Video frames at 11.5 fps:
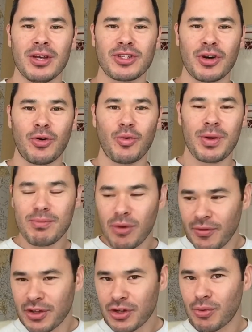So we
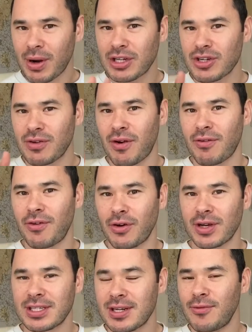move in the direction of our focus.